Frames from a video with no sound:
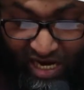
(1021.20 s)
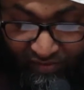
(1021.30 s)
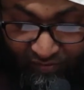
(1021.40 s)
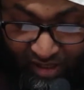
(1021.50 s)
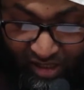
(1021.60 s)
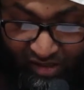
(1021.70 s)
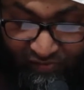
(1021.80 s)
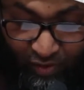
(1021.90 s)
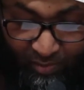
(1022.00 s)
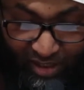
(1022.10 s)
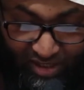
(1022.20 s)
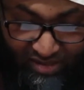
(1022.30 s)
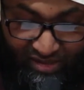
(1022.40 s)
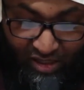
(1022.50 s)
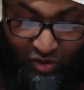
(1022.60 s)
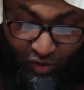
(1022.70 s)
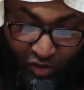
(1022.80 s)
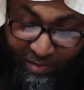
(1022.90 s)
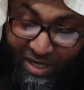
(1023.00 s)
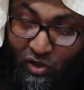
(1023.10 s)
avert from us the
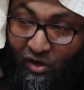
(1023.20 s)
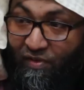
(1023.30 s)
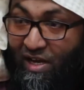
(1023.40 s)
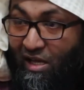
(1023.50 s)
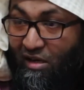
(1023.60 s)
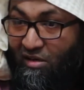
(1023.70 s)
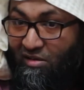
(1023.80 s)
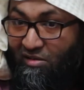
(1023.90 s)
torment of hell.